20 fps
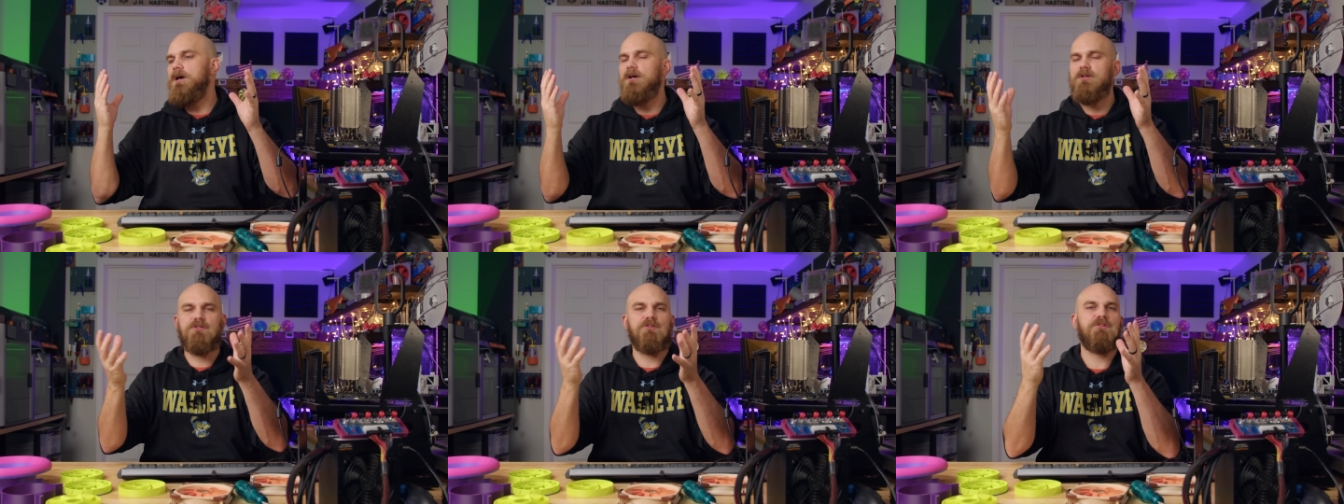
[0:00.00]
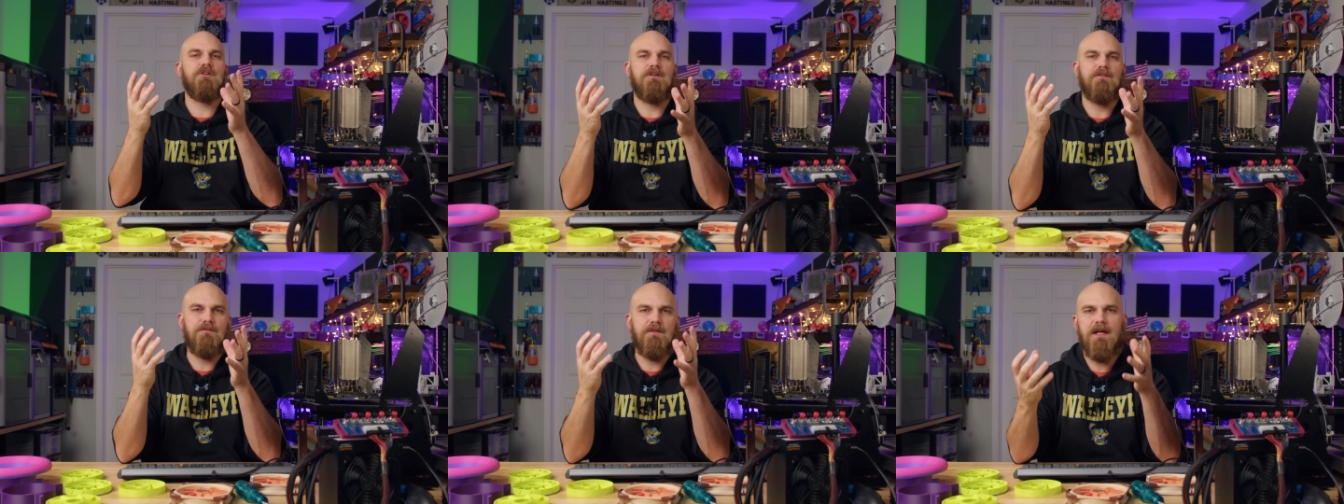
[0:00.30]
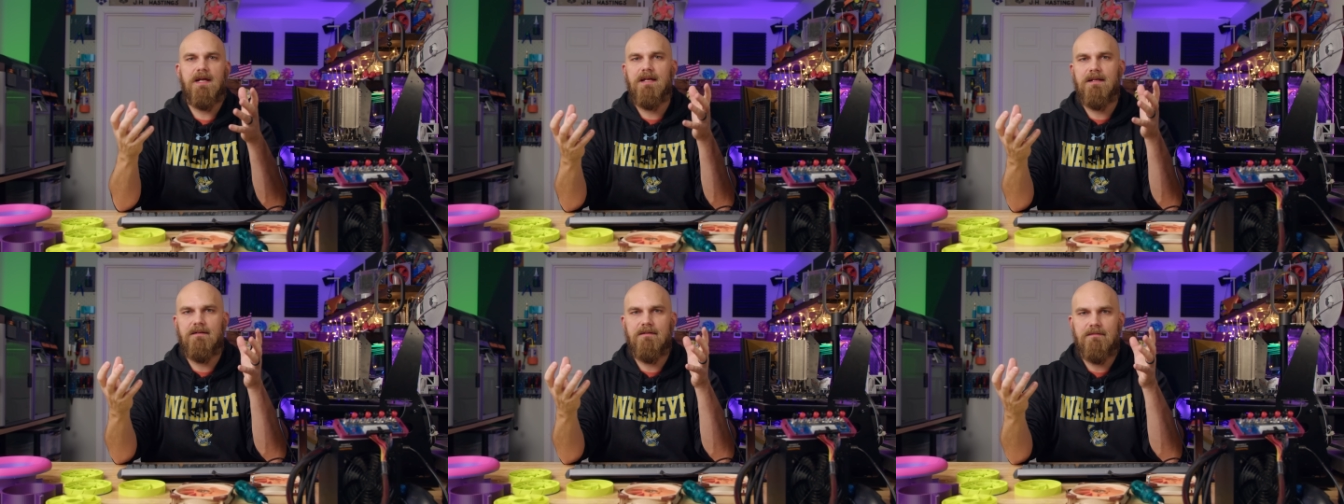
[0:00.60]
Archer took a
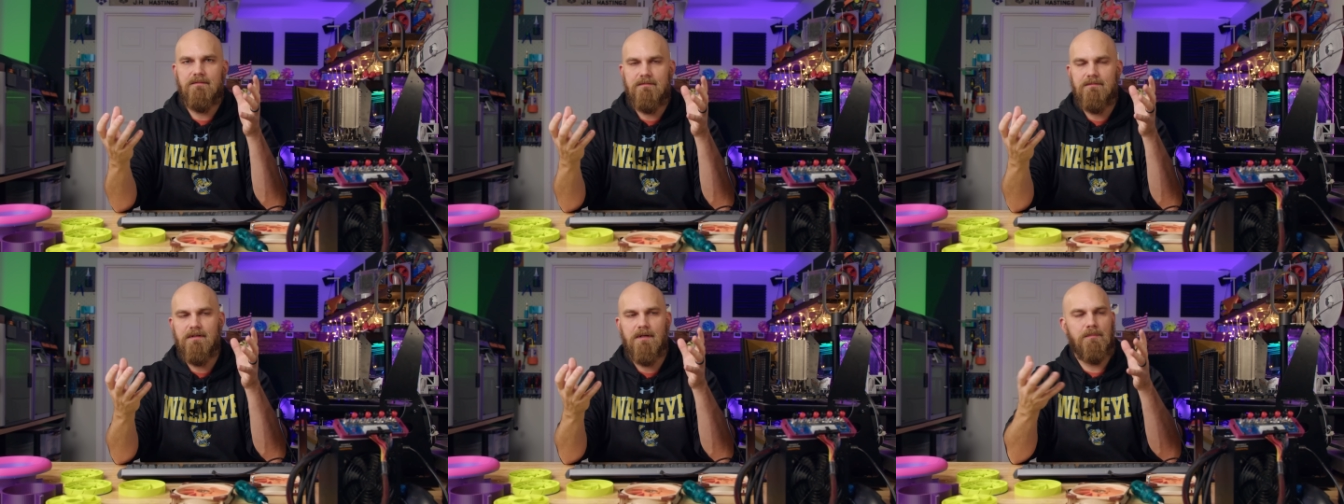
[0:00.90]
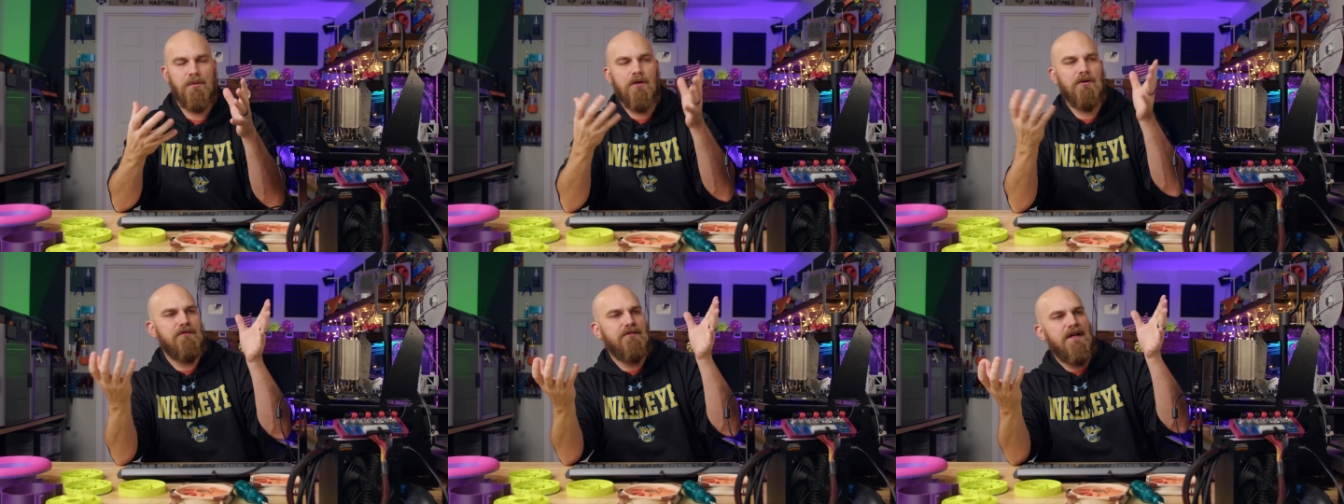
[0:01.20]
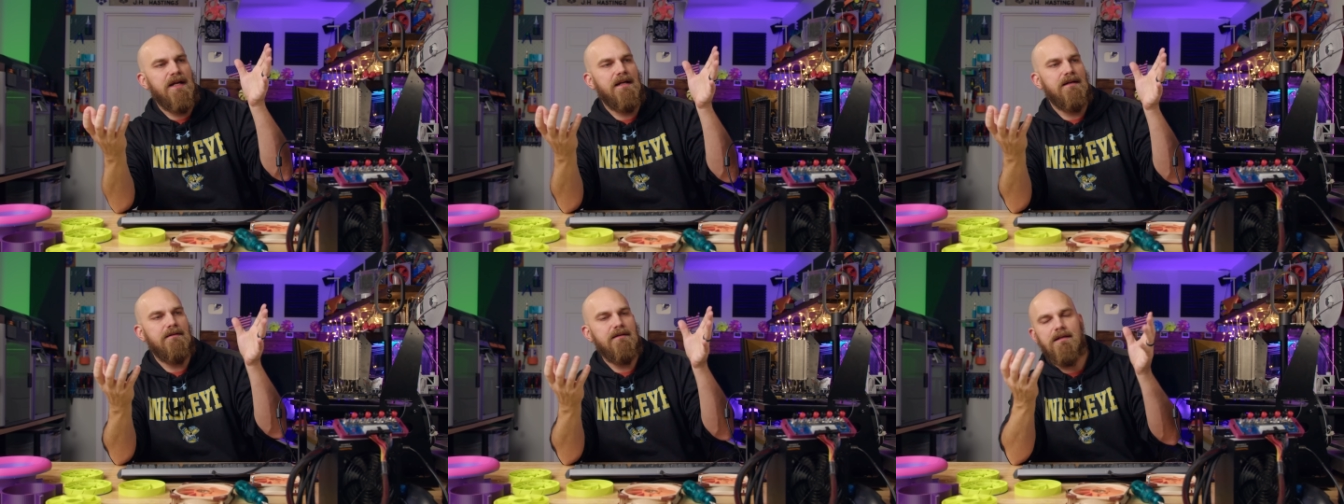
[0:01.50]
fan, a blower
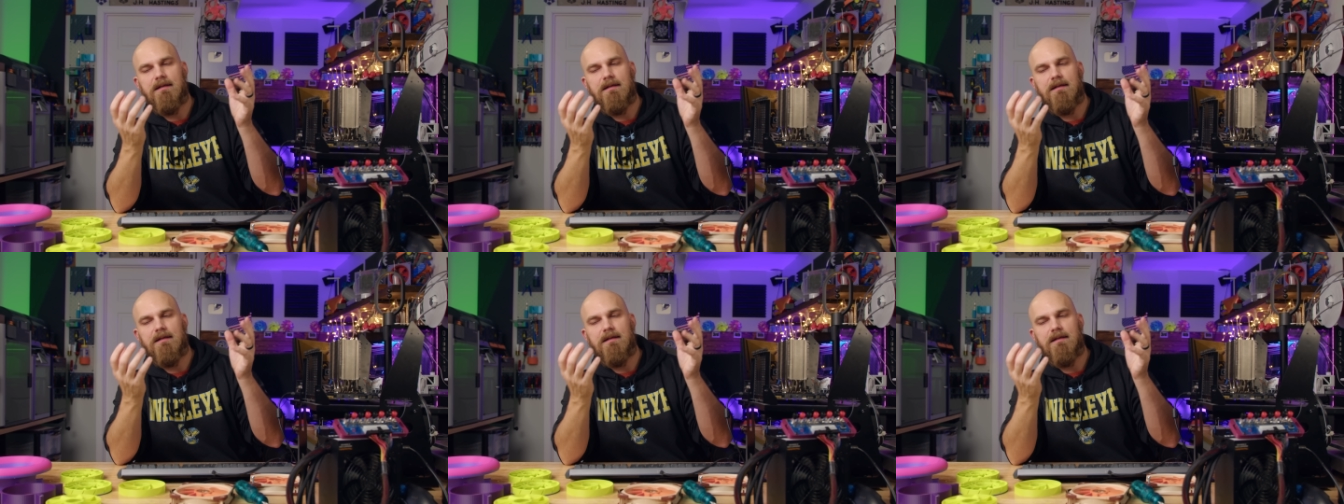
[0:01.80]
fan,